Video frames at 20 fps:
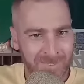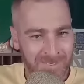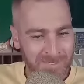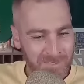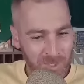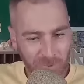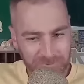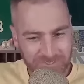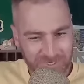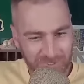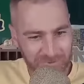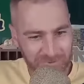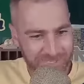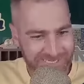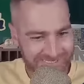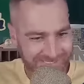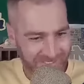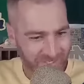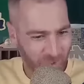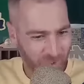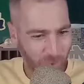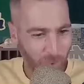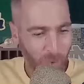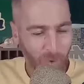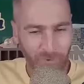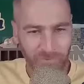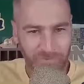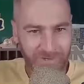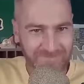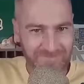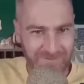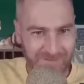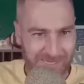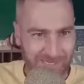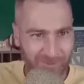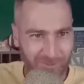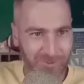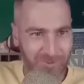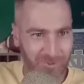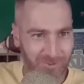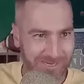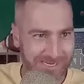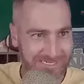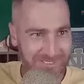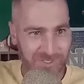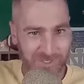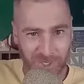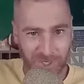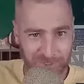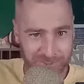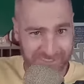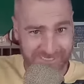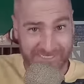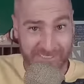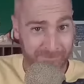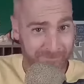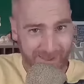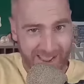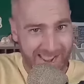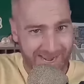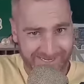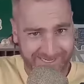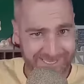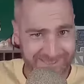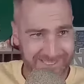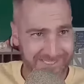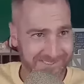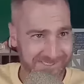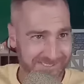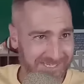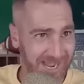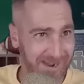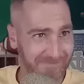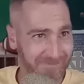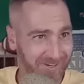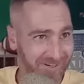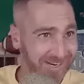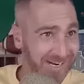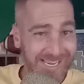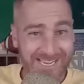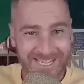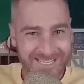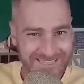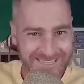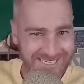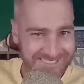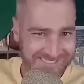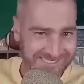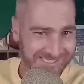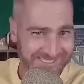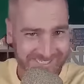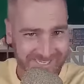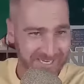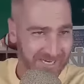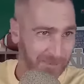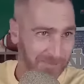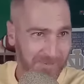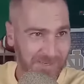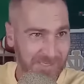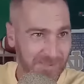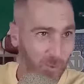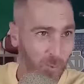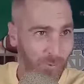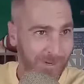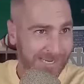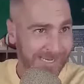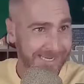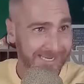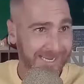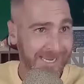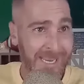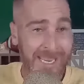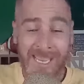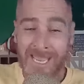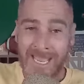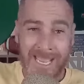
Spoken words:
You do this cool reveal green jerseys back in the summer. This is going to be the week.